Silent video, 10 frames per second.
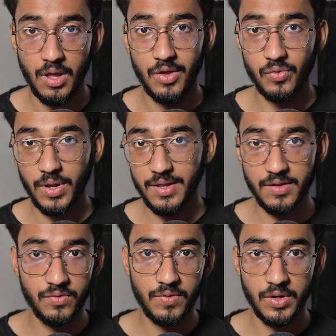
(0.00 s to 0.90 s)
So in
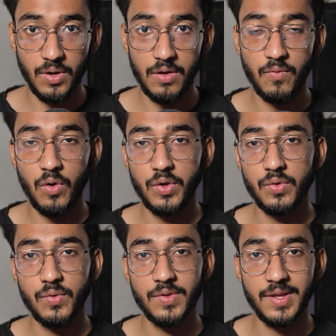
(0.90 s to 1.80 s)
this video, I'll walk you
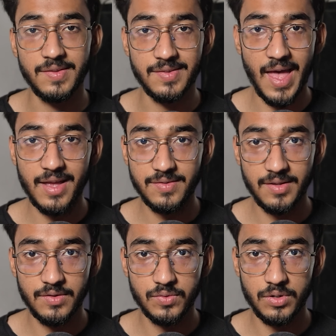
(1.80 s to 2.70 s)
through the exact
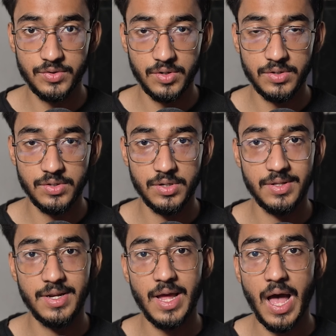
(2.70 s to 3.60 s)
sales call structure
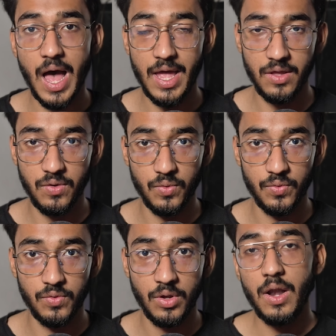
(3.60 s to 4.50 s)
that I
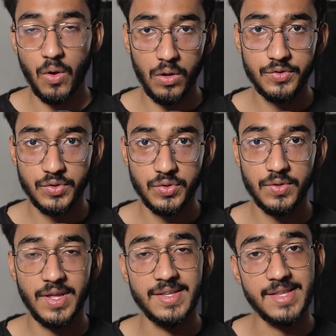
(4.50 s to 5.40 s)
use. I'll also show you
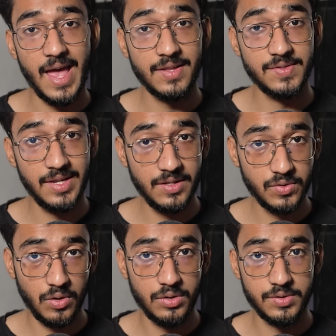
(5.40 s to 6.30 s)
the exact sales
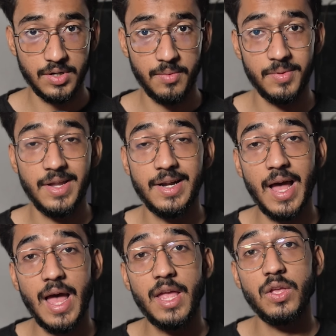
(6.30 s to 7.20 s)
call script that
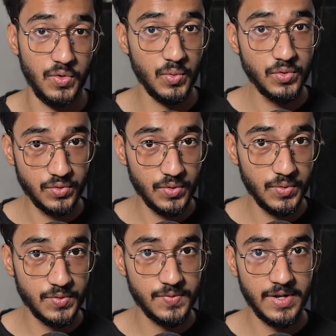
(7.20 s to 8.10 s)
I used to
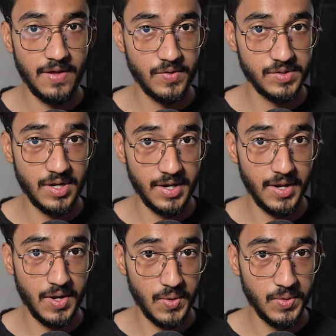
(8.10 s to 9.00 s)
use when I was
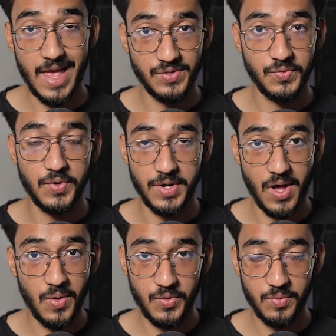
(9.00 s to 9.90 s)
starting out. As for
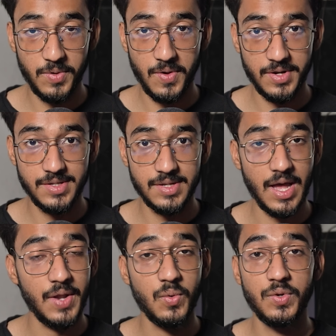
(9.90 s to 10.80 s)
now, to be honest,
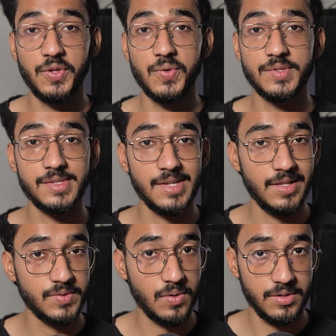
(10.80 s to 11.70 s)
I don't use a
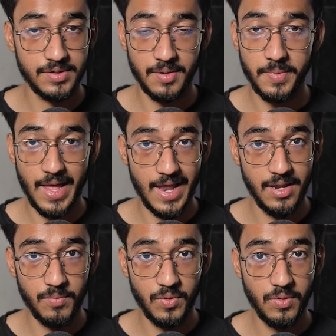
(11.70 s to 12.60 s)
sales call script
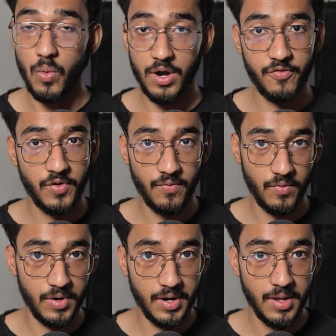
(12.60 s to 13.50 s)
anymore, word from
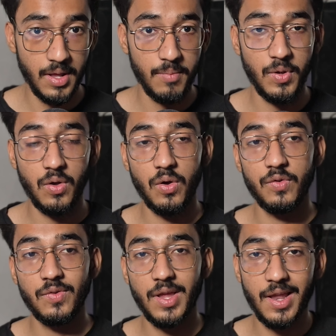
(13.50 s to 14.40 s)
word,
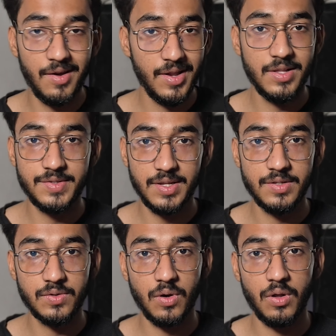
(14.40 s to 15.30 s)
because in real
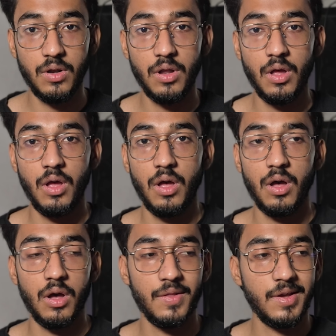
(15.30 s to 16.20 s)
sales call,
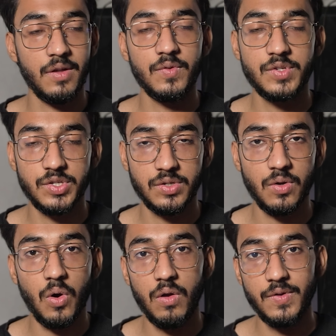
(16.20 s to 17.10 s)
the conversation
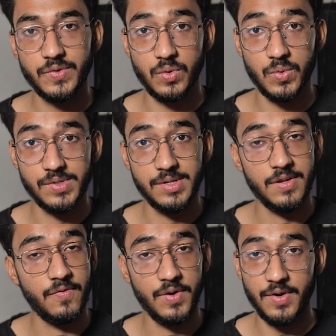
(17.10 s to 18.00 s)
always goes in
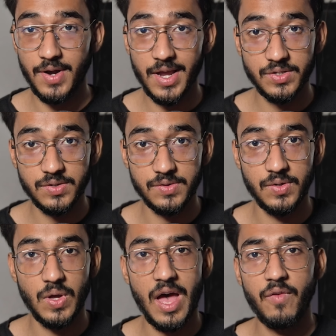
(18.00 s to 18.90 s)
different directions.
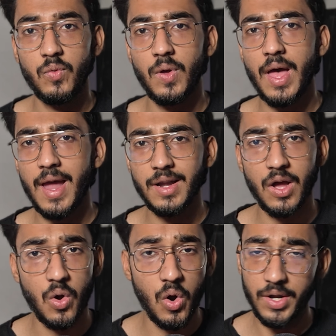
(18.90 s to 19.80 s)
You have to act
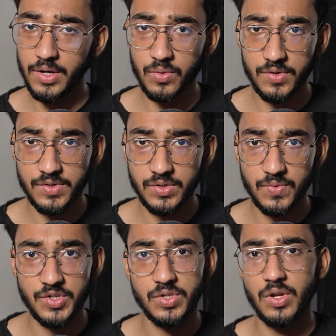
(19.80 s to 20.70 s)
according to the
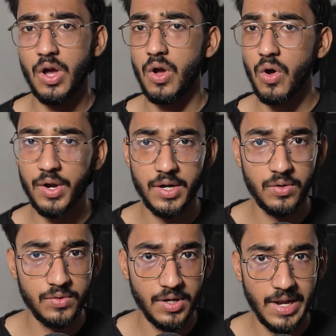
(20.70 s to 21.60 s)
situation, according
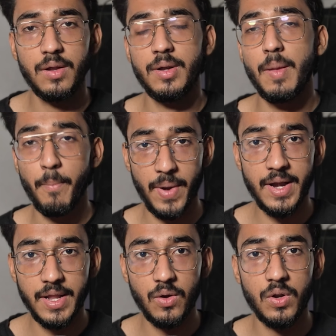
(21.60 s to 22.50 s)
to the client,
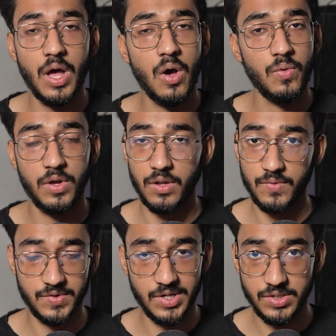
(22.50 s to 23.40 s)
depending on how the
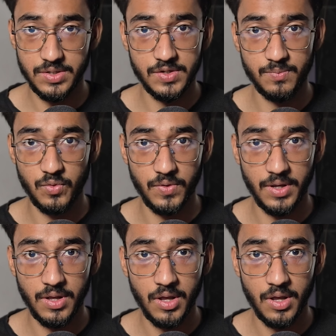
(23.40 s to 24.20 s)
conversation is moving.